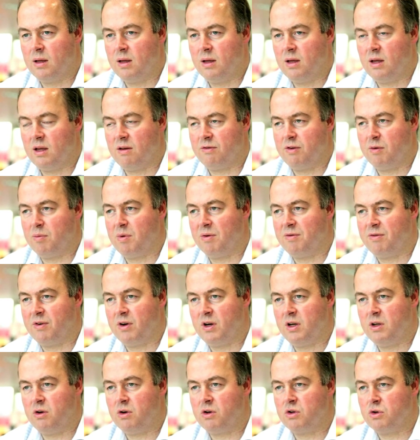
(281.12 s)
If you prefer,
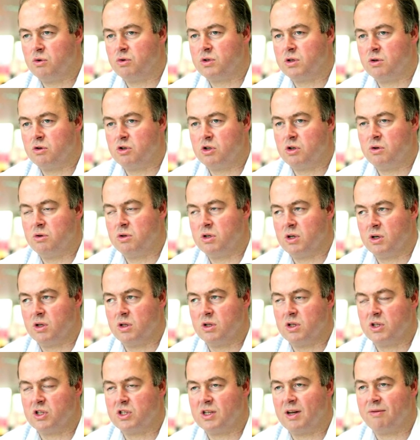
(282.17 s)
you can also shoot at
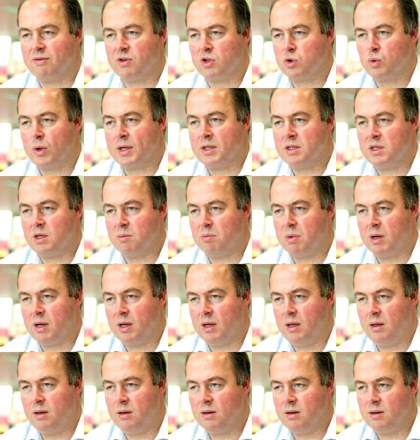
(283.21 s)

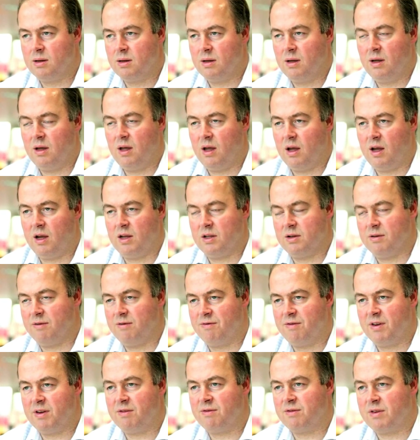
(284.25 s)
720p in
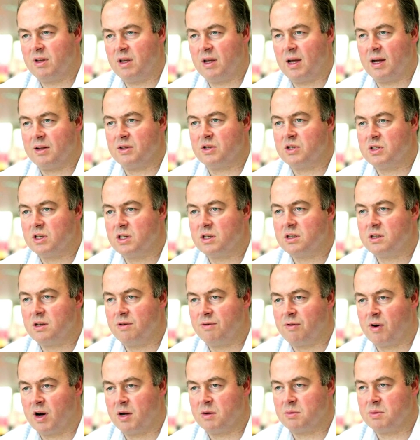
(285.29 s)
50 and 60
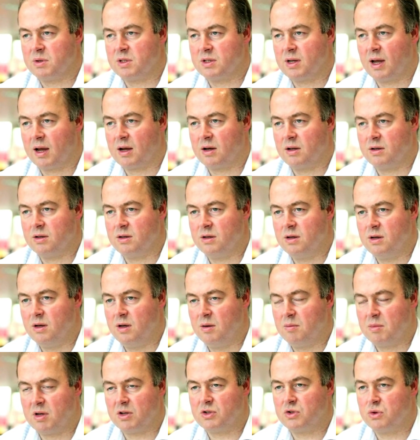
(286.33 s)
frames per second,
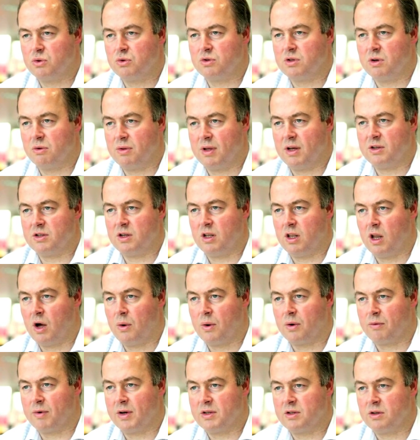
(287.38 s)
plus also there's a
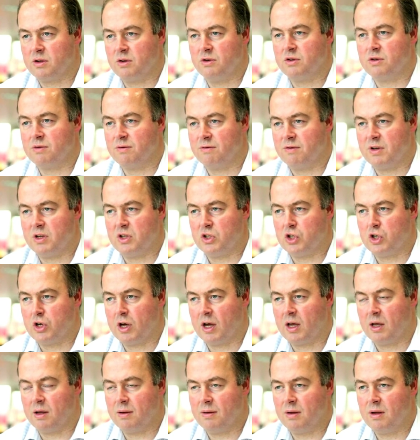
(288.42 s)
lower resolution
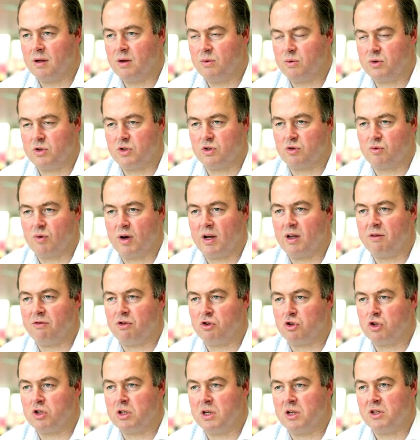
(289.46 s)
VGA which is great if you
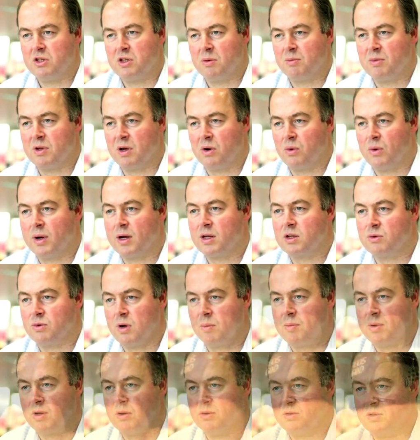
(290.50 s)
just need something quick to
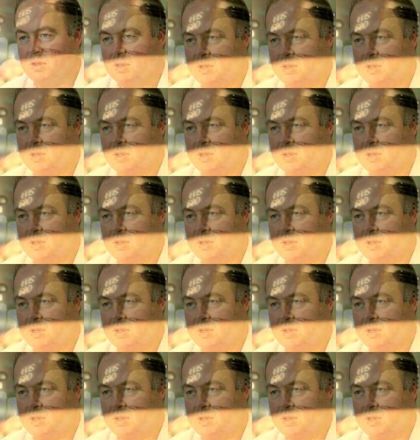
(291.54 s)
upload to the